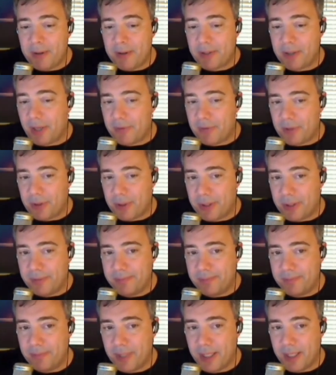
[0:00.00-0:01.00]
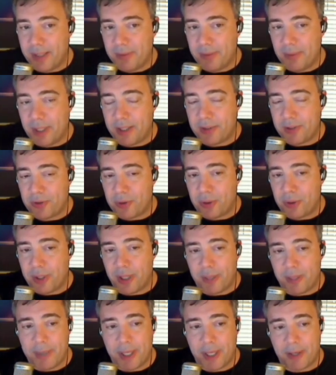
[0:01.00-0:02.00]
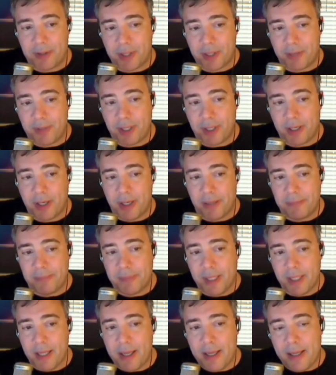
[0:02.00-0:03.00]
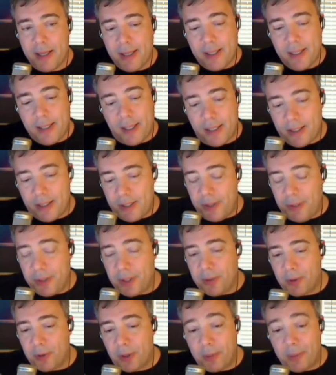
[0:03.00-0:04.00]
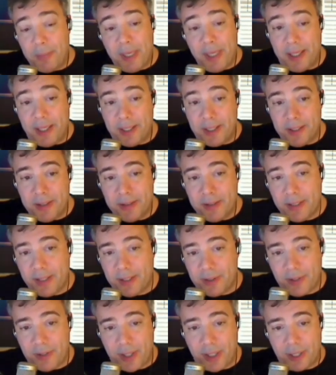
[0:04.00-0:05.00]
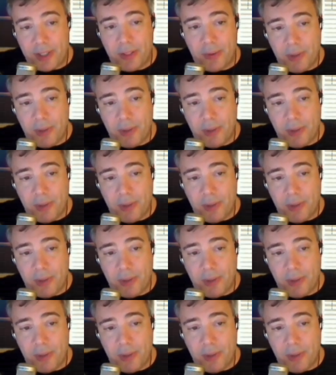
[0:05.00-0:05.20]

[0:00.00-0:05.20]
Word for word: Microsoft Store, right, uh, store.microsoft.com, mm-hmm. uh, you can order media and they'll send